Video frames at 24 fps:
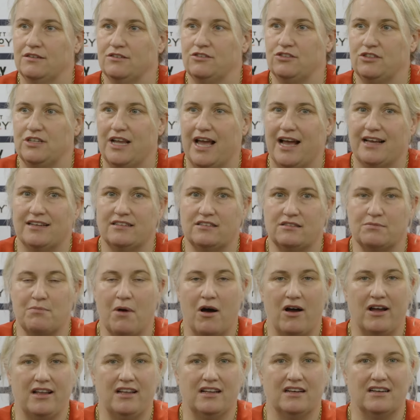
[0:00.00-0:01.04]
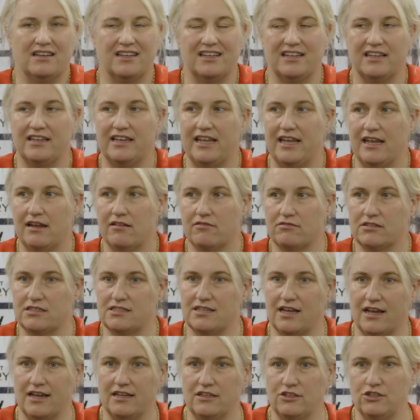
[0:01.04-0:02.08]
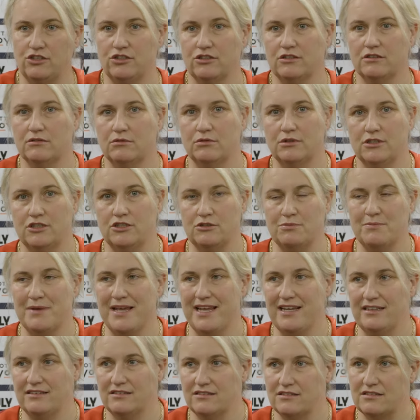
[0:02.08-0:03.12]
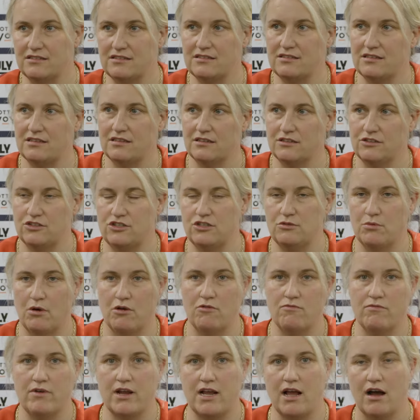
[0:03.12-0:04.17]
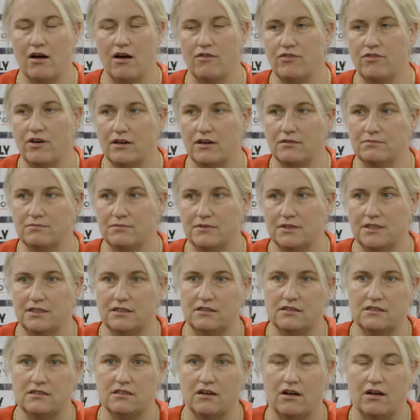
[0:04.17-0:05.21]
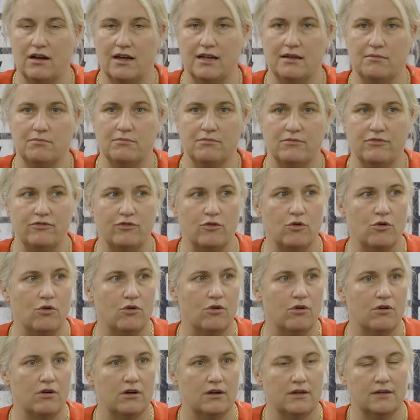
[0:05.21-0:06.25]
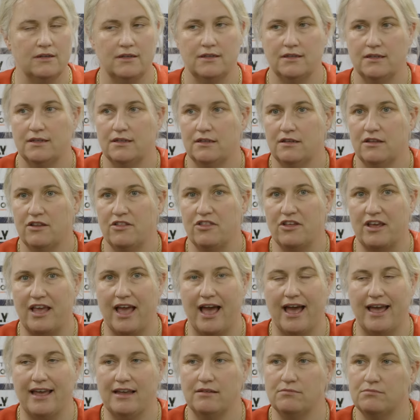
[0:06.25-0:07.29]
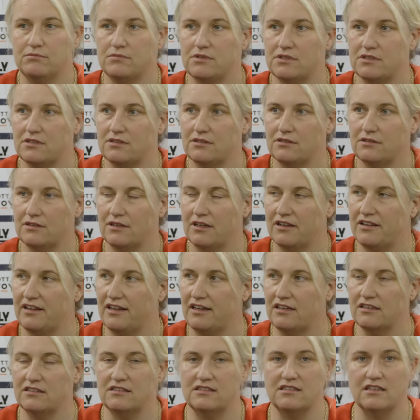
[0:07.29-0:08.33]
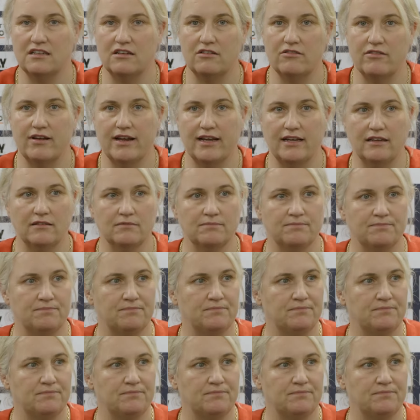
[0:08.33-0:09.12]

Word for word: she has minor knee irritation, which means that she won't recover in time for the games. And I think, considering